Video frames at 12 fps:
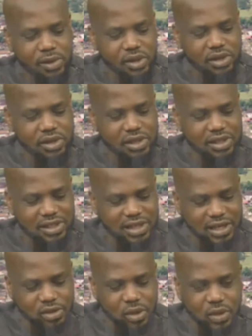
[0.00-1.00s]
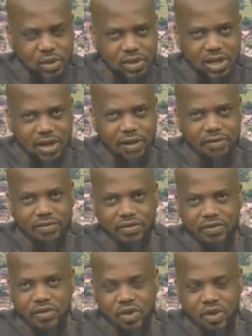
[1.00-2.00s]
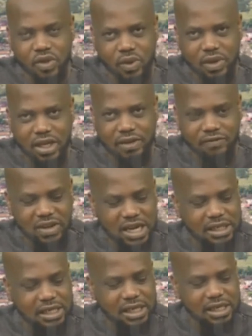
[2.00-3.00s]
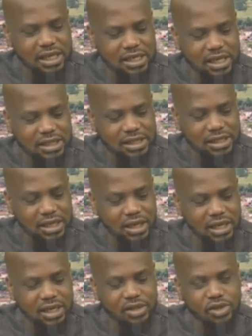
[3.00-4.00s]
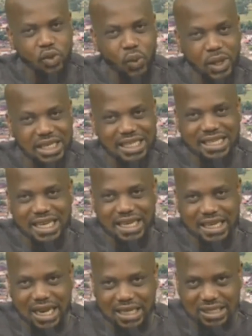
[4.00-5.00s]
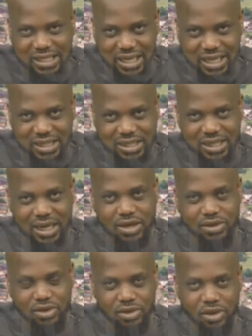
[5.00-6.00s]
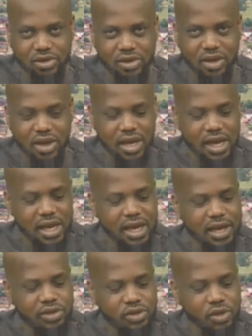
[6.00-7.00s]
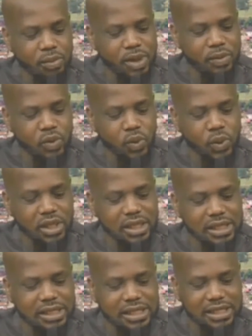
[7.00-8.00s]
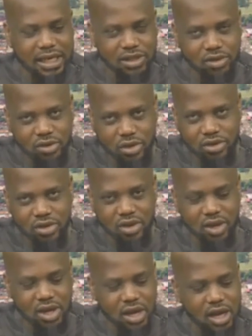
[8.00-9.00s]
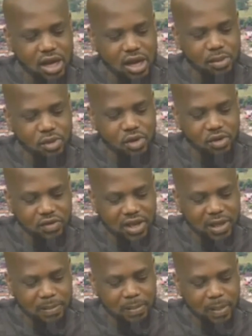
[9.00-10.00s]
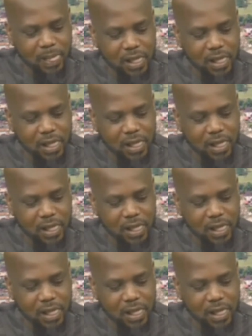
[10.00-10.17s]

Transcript: But the state-owned have refused to do that. In fact, they're still in 2019 salary structure. And so people within the state structure are moving